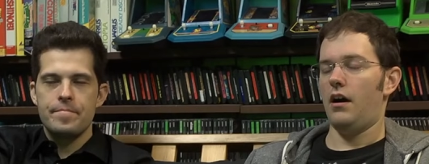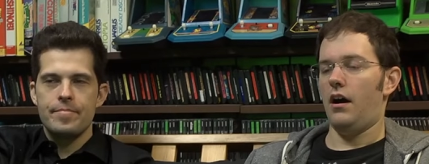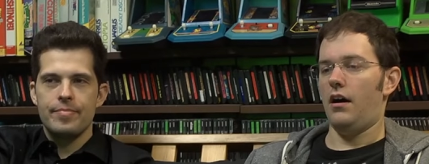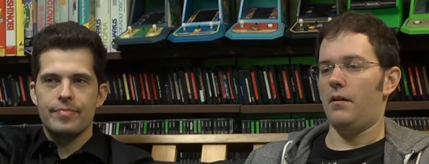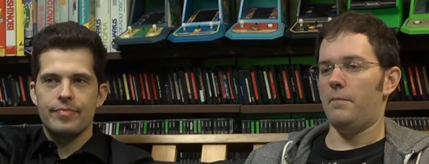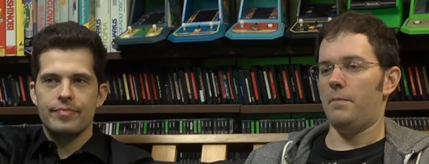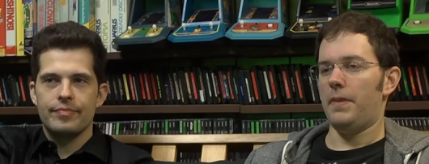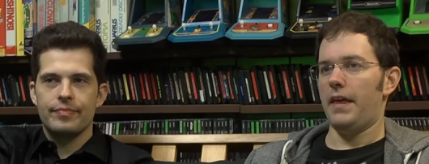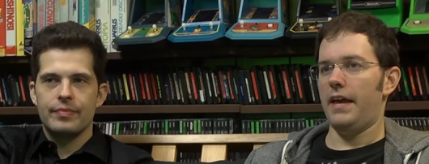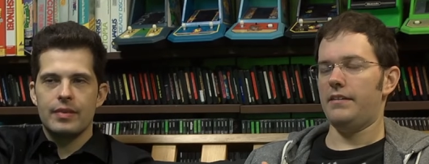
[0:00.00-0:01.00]
Speaker 1: Um,
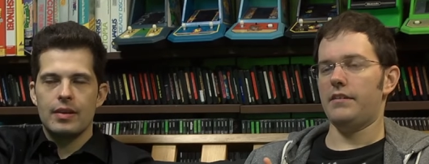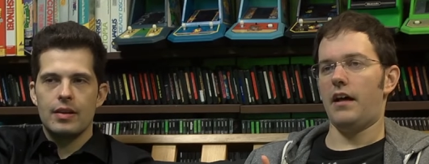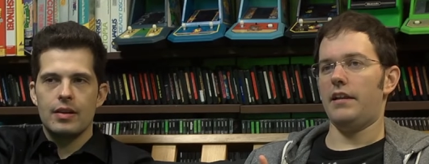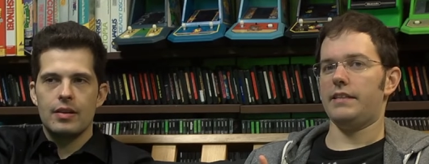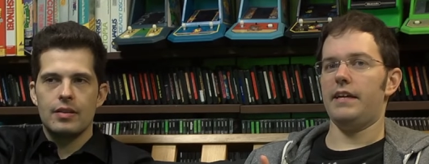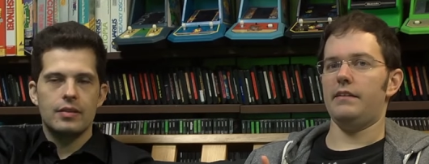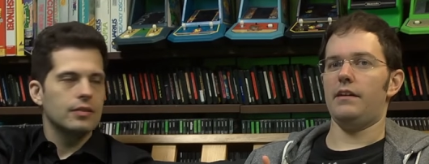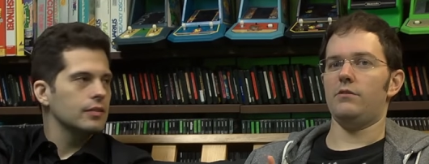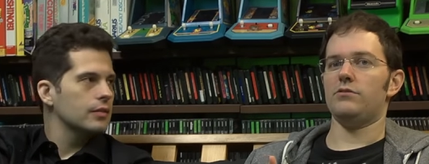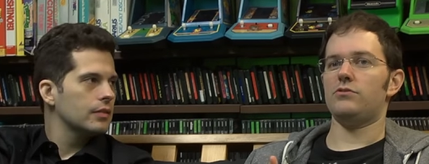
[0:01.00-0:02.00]
it's not like they, they
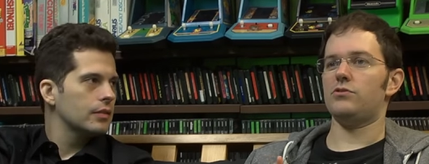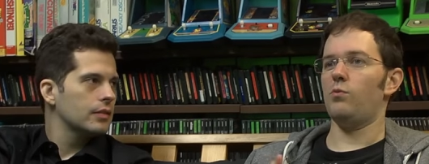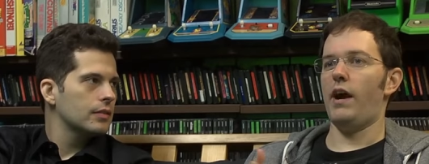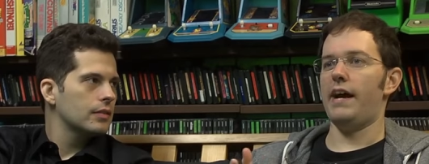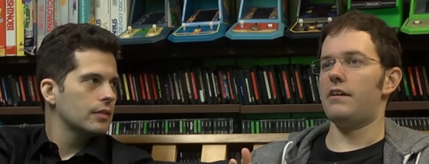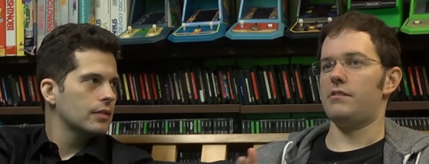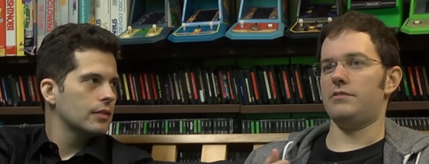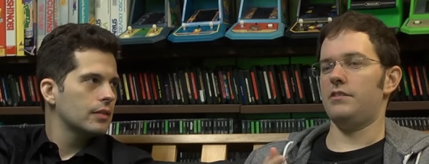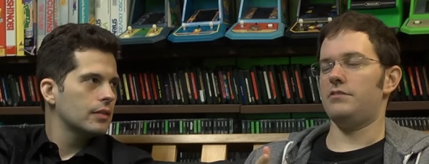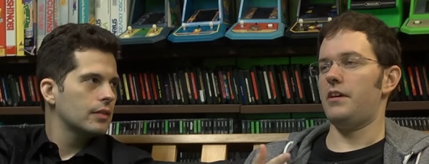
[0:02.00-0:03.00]
don't swear.
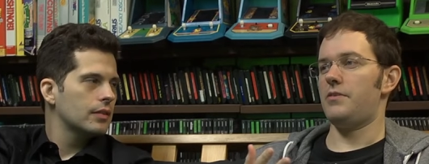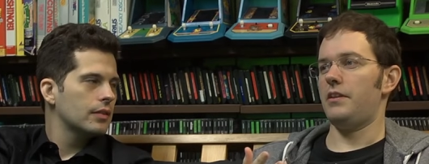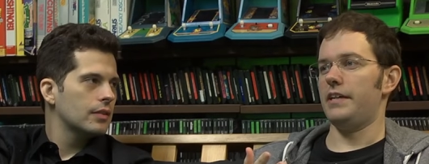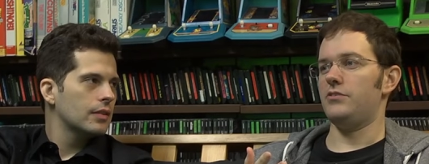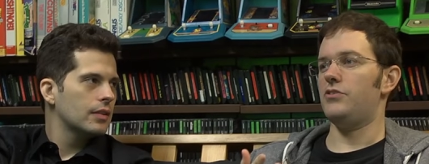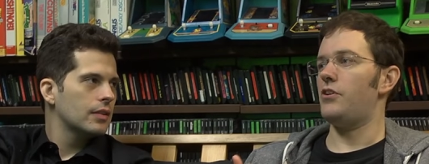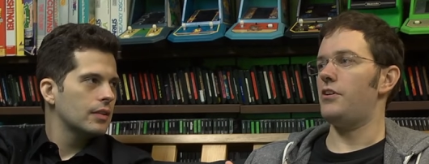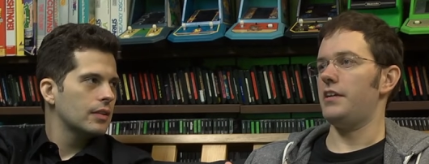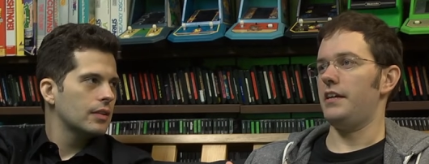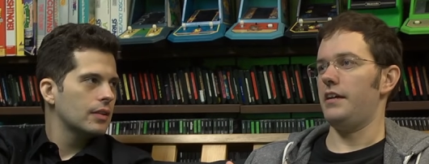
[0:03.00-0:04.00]
It's, it's nothing like
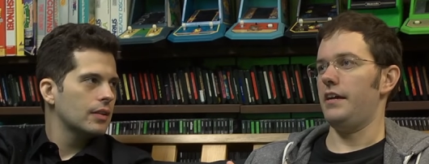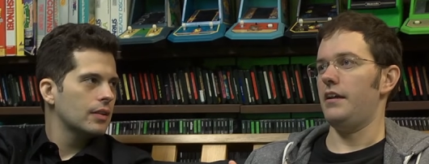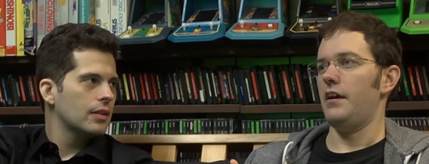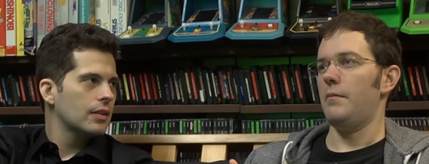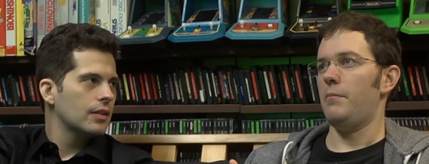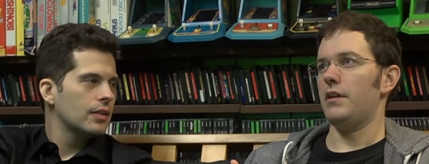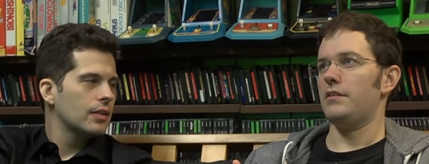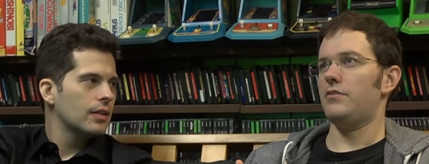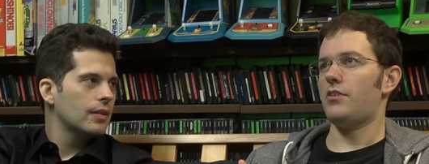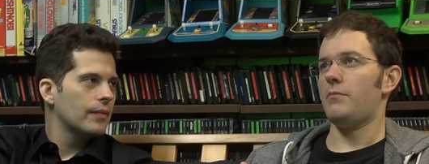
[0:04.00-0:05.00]
dirty in it. But
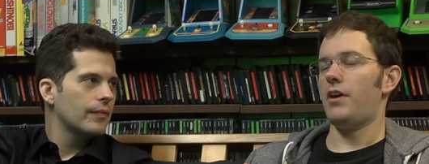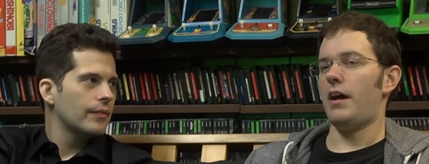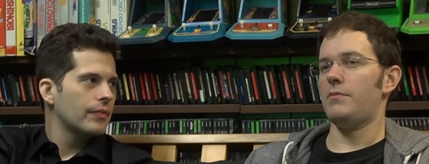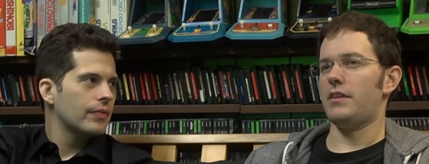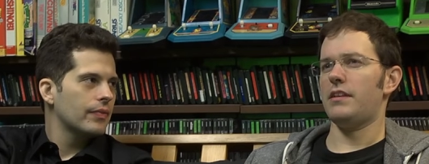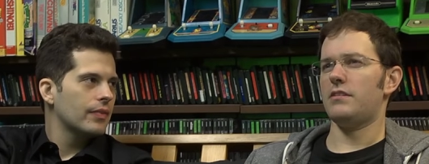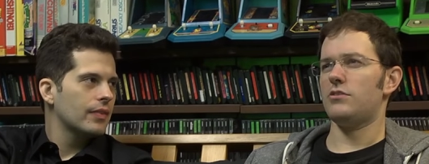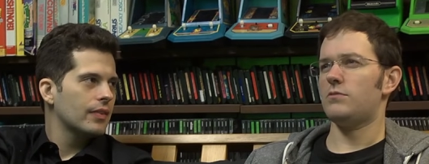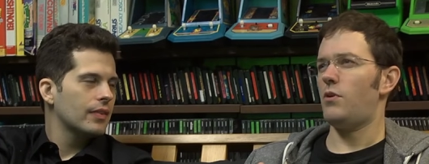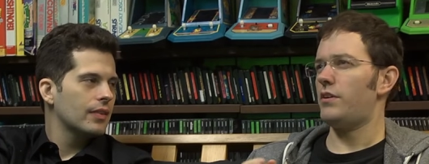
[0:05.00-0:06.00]
sometimes I think they're
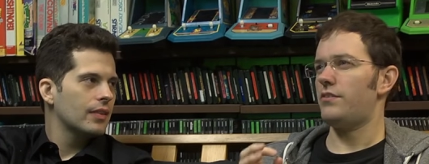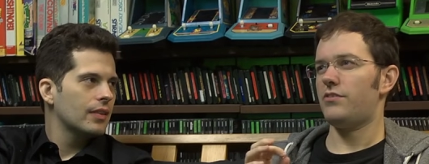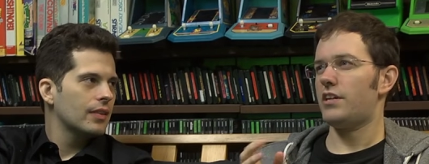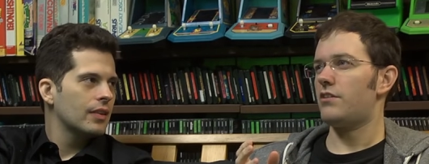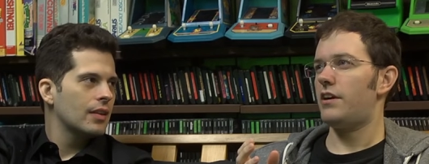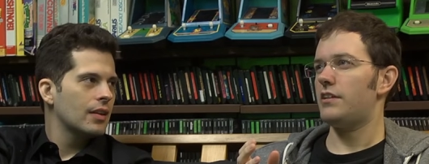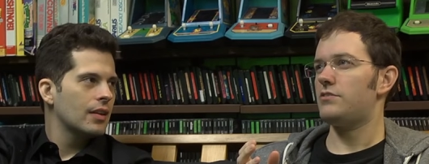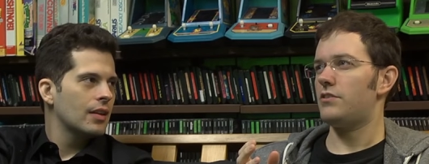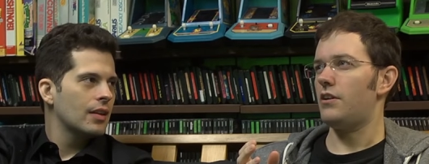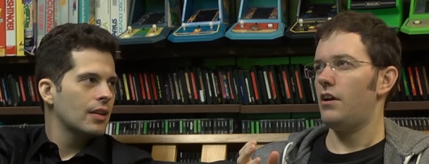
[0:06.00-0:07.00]
smoking cigarettes
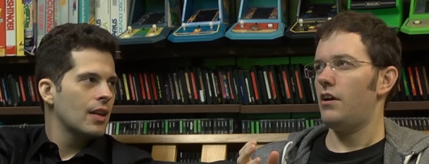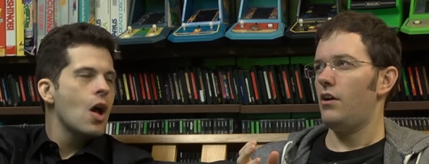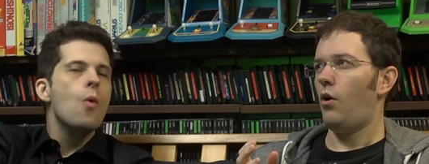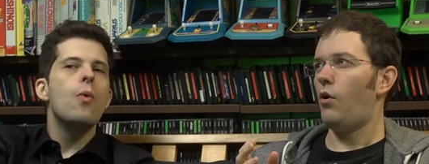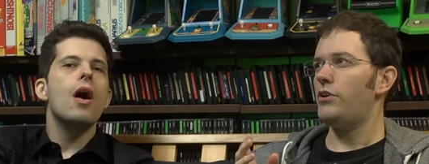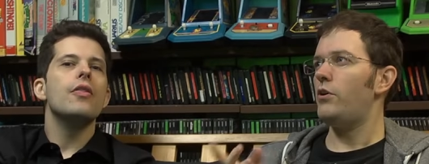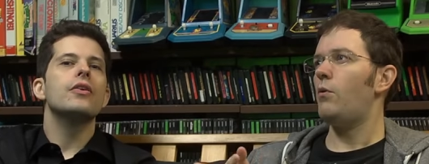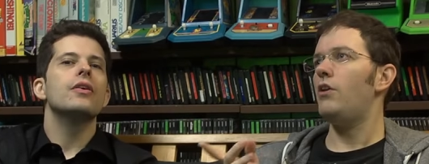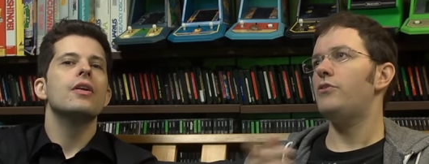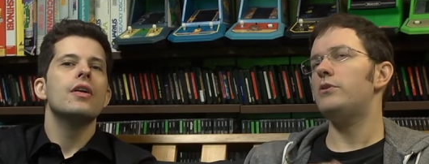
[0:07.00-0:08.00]
or or well, you know the,
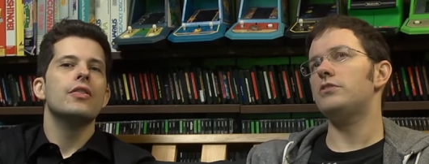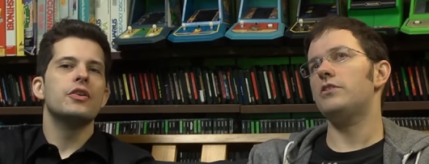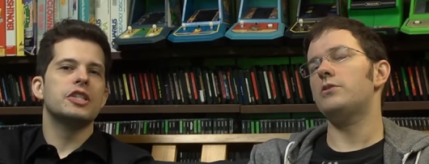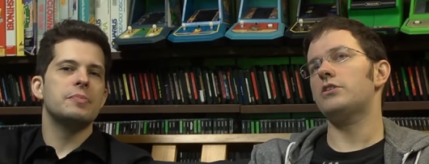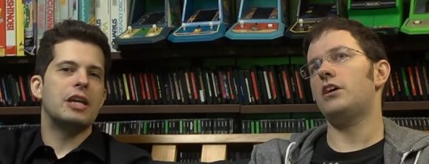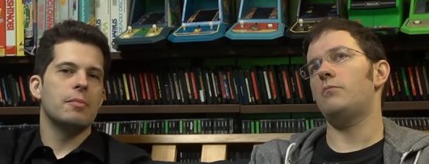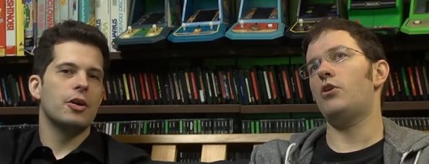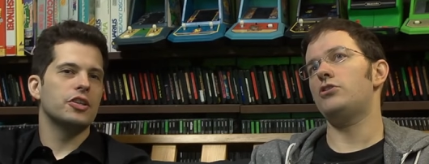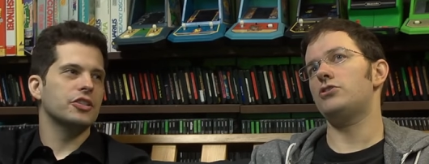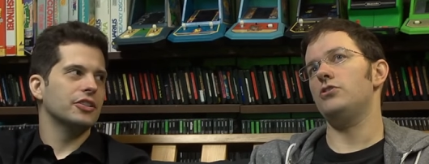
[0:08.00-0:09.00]
was there was a, there used was to be
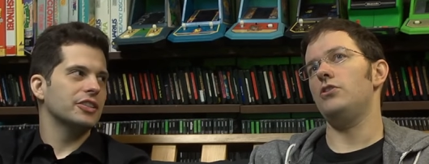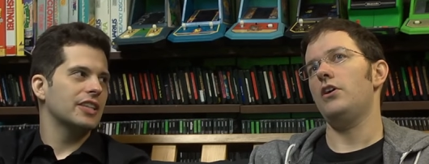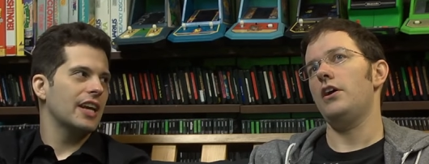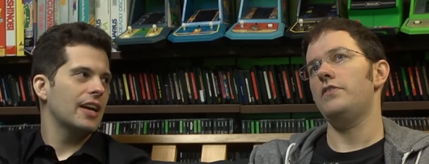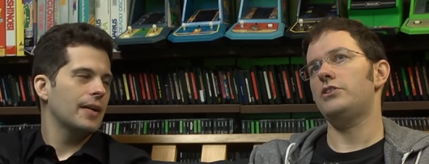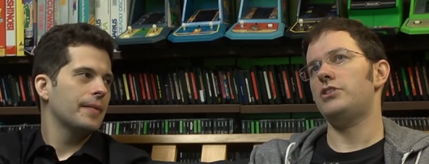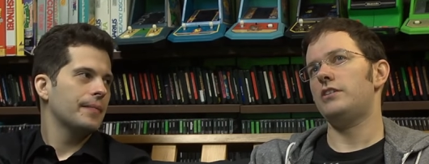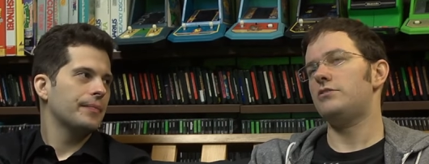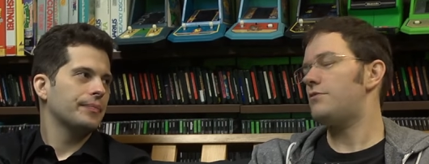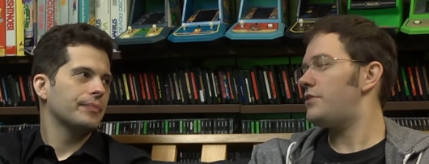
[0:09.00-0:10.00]
commercials. Yeah, the
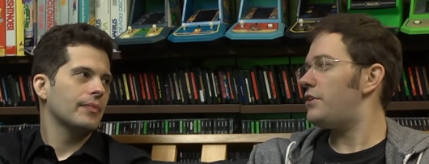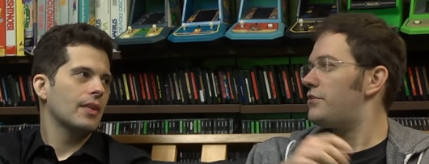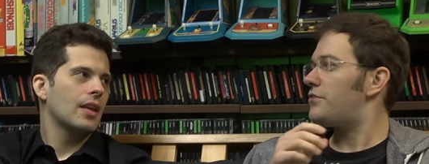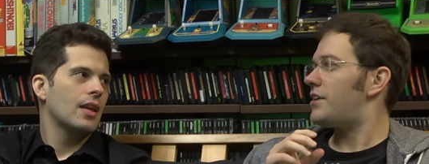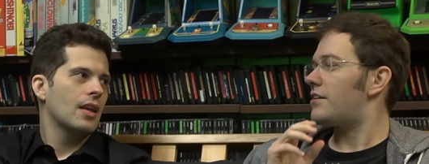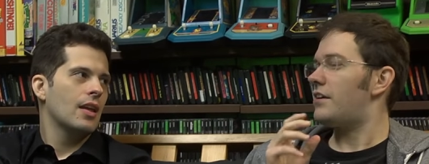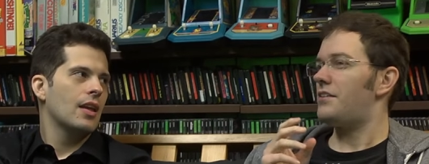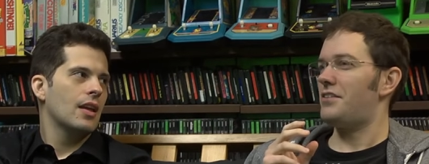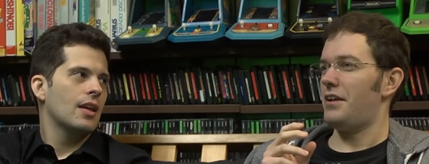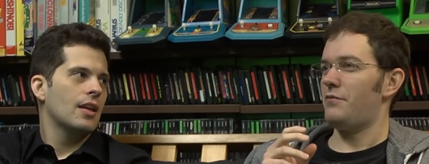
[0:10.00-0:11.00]
Chesterfield
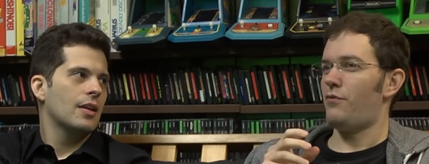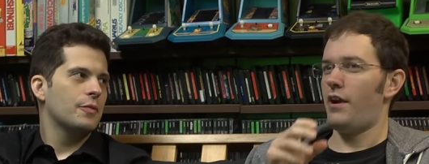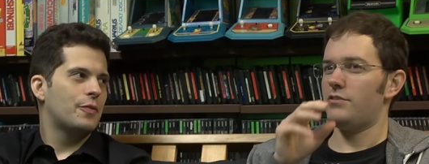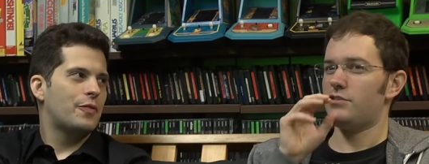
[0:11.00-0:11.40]
cigarettes and and Fred